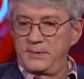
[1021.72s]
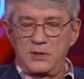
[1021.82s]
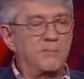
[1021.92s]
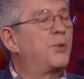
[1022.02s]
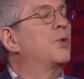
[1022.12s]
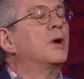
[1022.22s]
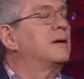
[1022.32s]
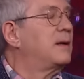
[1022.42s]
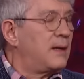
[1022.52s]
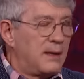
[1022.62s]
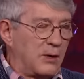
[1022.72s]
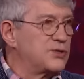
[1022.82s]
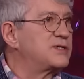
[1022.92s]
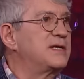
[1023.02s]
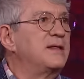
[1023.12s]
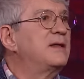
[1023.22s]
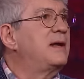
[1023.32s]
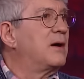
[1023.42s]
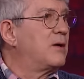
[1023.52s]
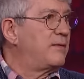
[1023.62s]
comport or see the
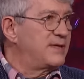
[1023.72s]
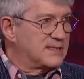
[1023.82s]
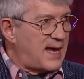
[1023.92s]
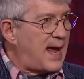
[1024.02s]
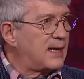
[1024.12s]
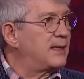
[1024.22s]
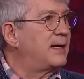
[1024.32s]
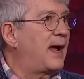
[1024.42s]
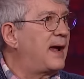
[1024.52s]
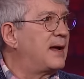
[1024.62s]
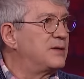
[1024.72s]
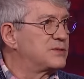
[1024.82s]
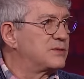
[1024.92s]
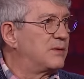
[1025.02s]
narrative exactly as